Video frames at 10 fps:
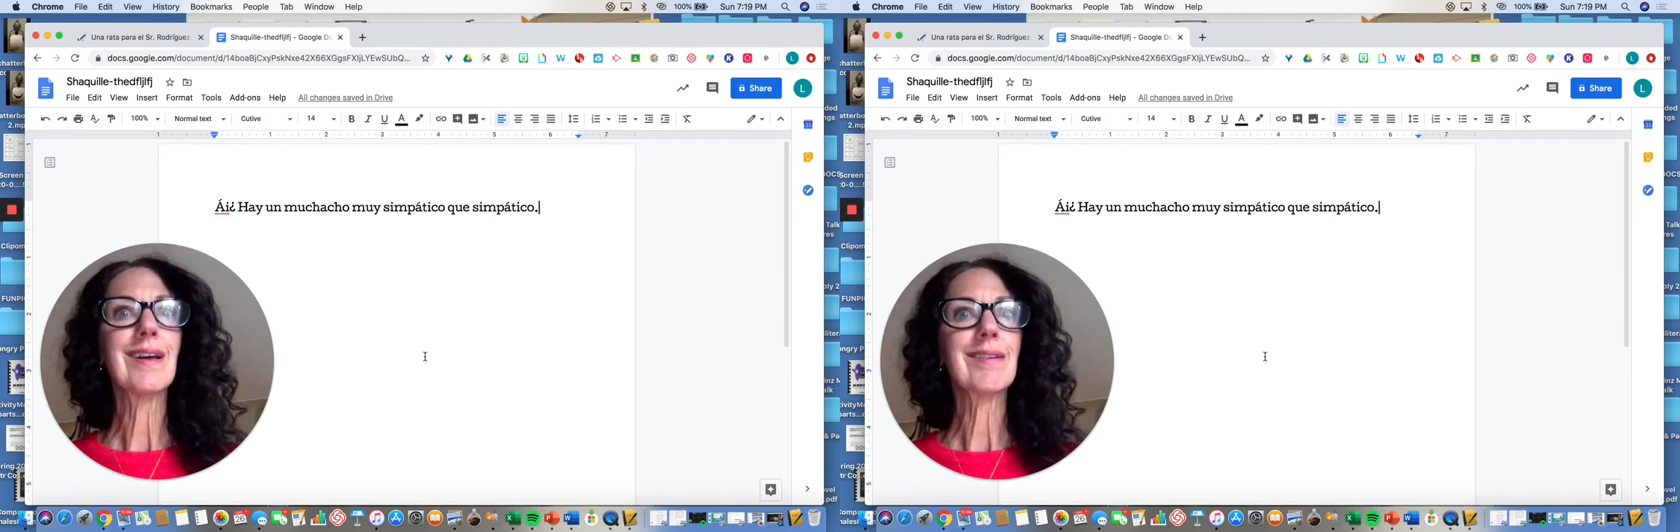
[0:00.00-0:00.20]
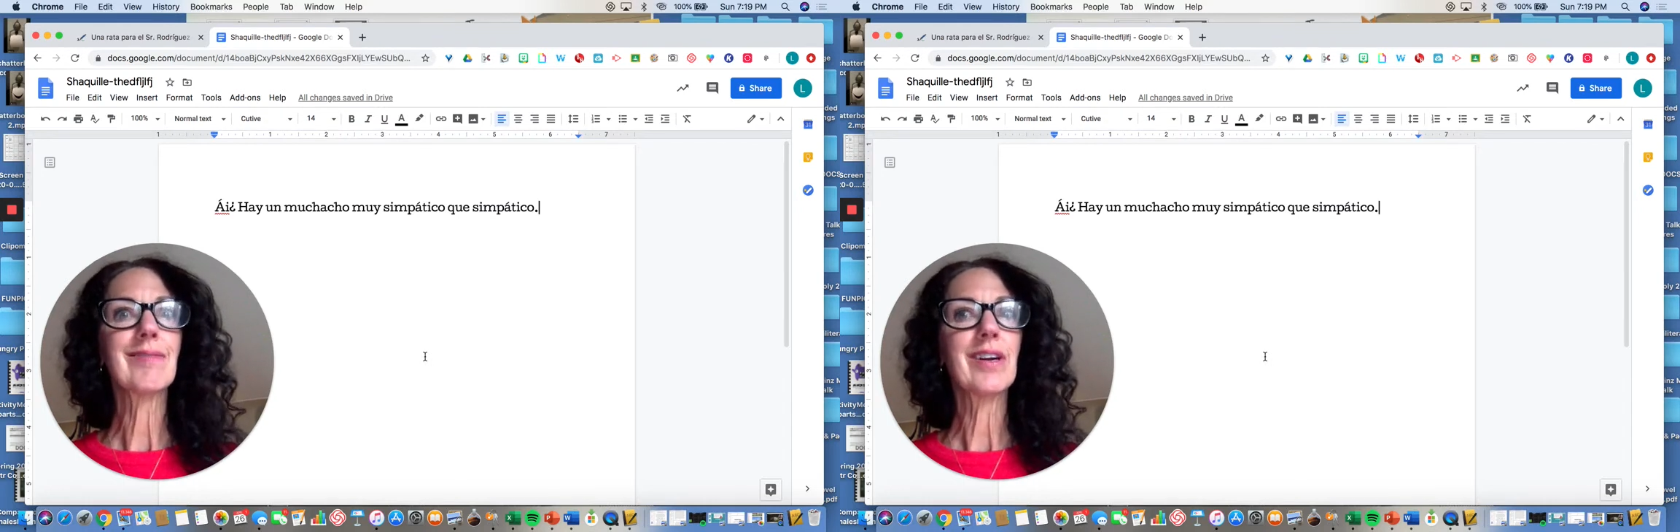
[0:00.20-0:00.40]

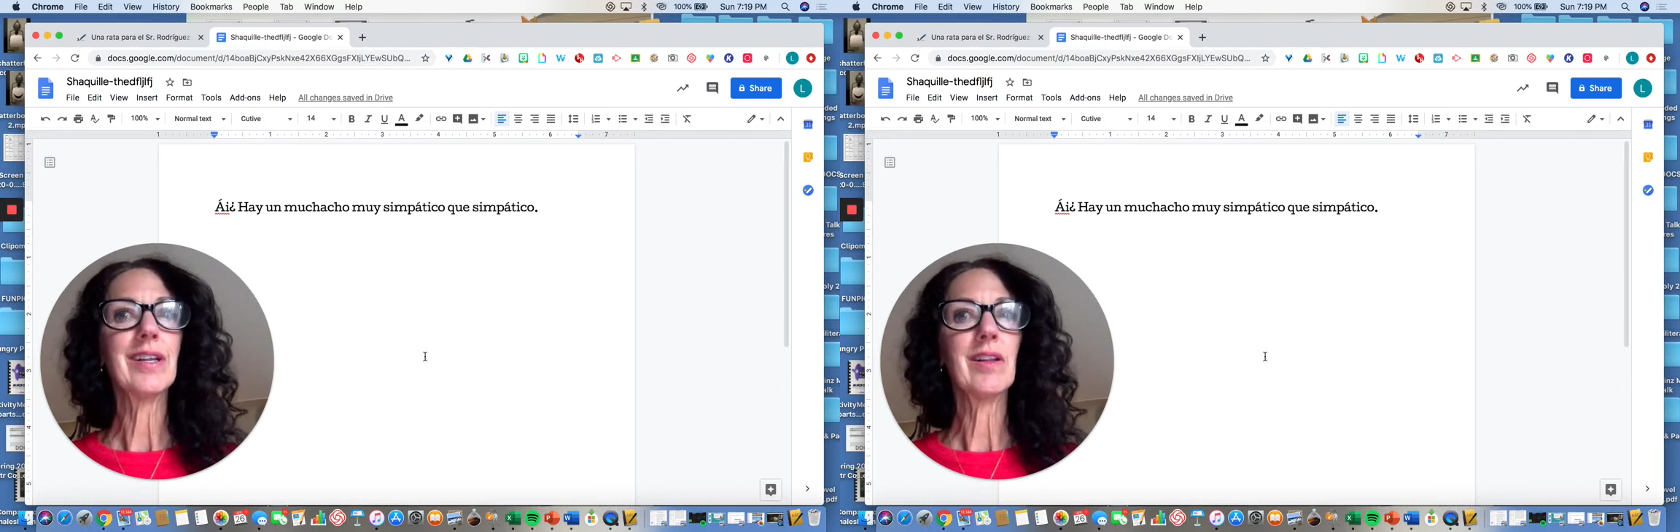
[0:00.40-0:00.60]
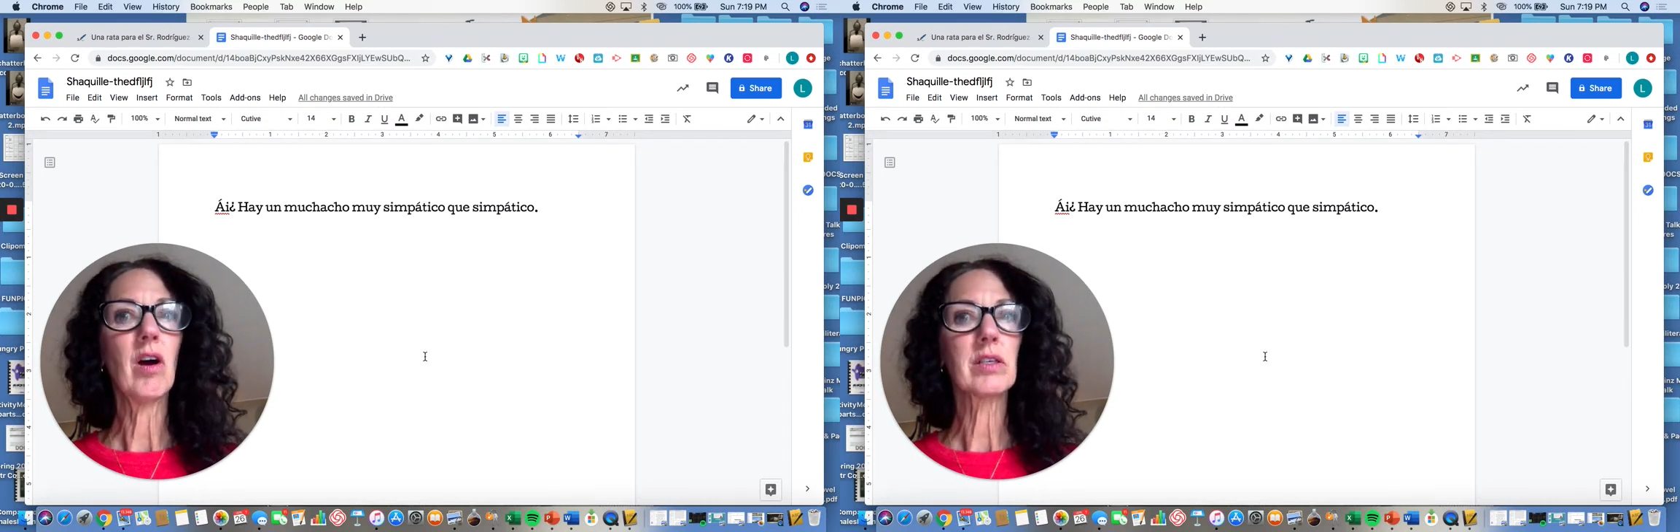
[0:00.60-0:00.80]
a very
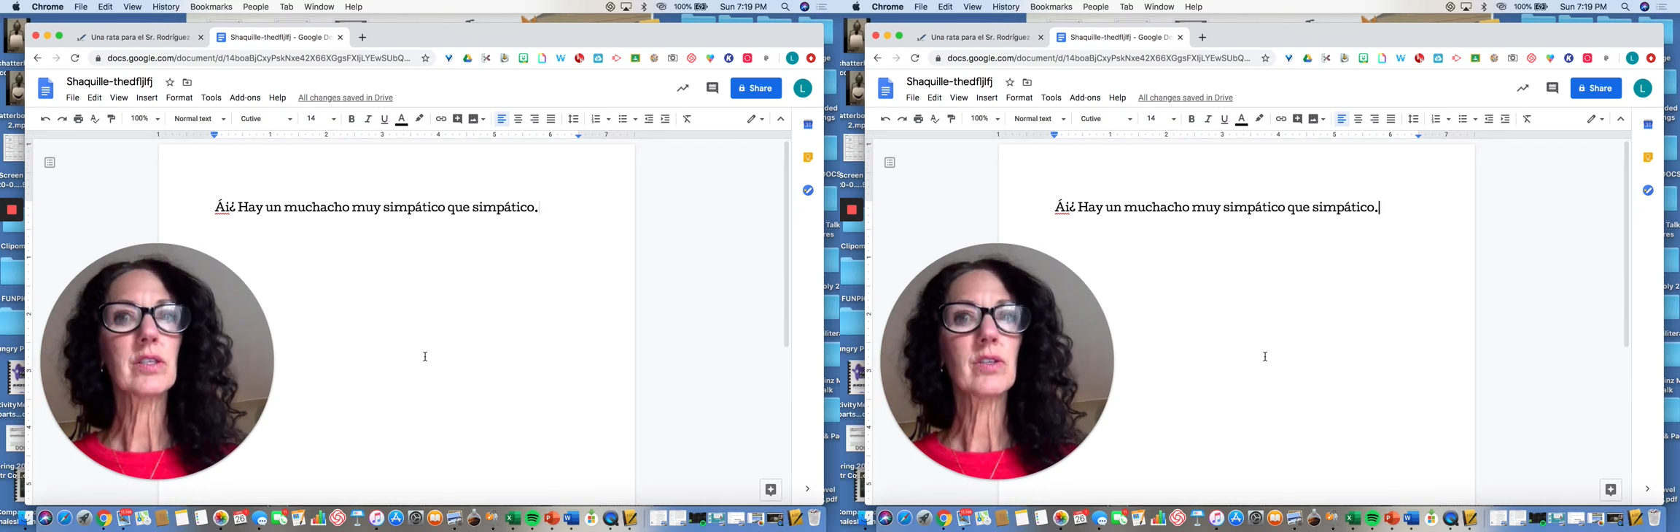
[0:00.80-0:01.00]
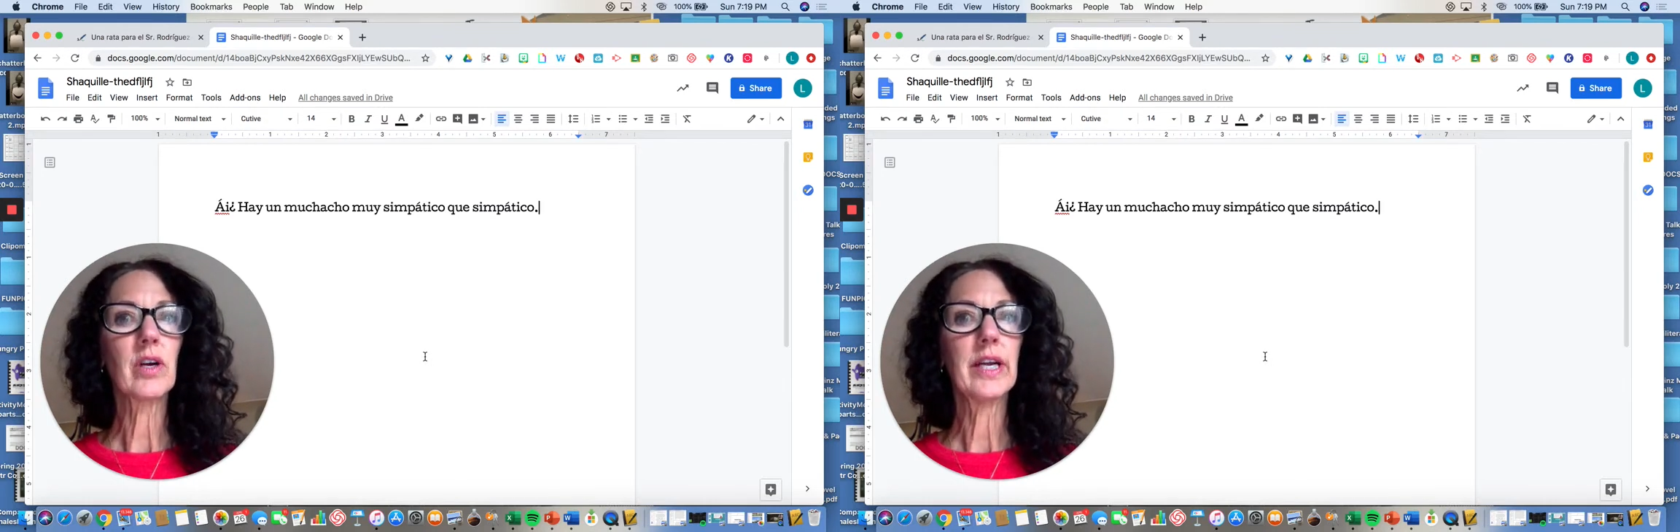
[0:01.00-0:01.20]
long
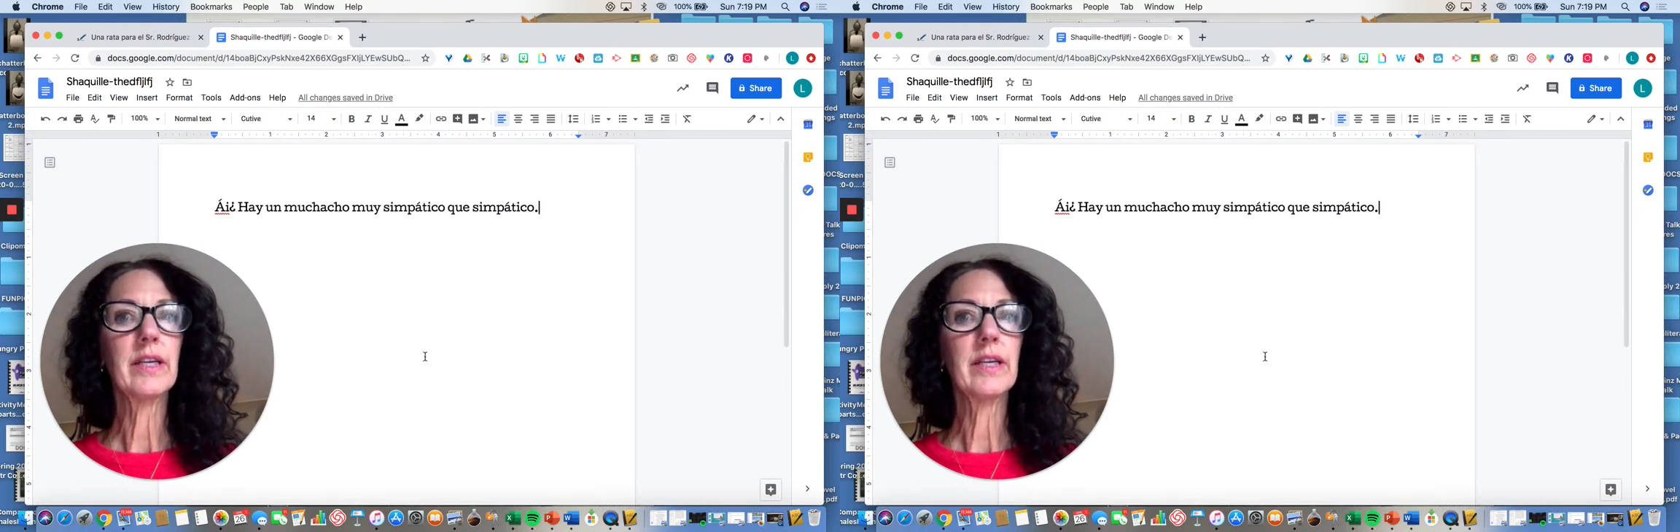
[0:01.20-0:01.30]
story,